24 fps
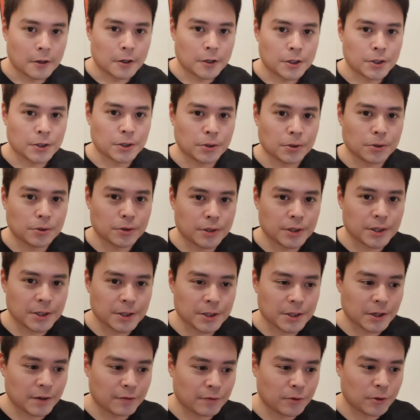So to
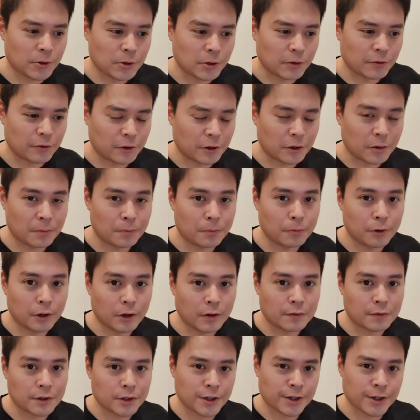just give you a very
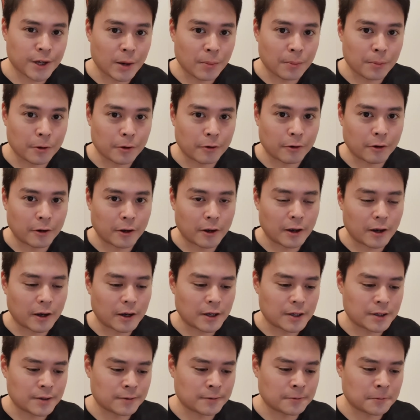brief summary
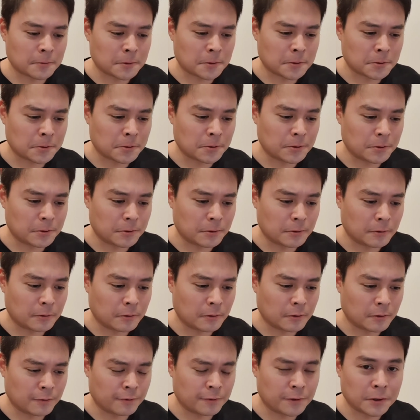as not
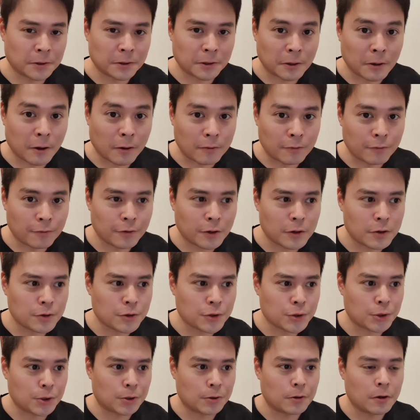to further
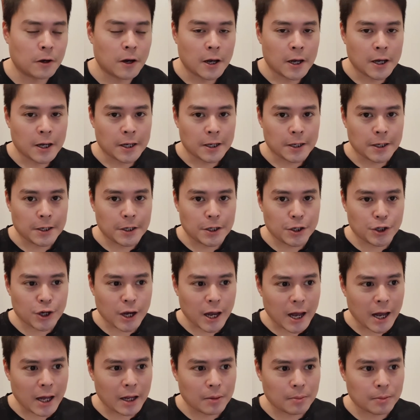confuse you, each
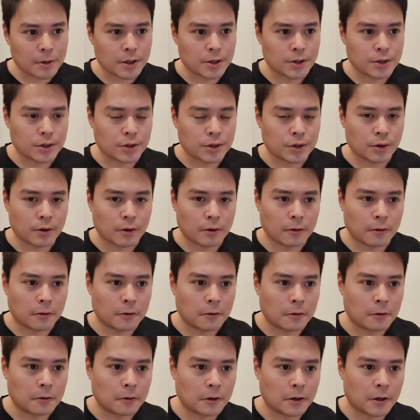element
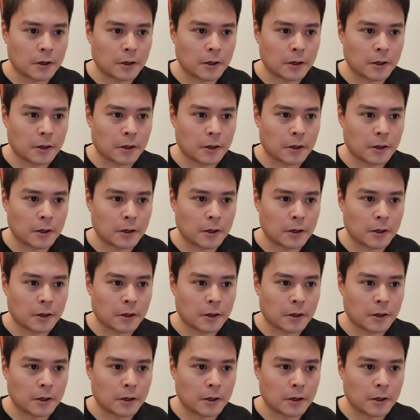or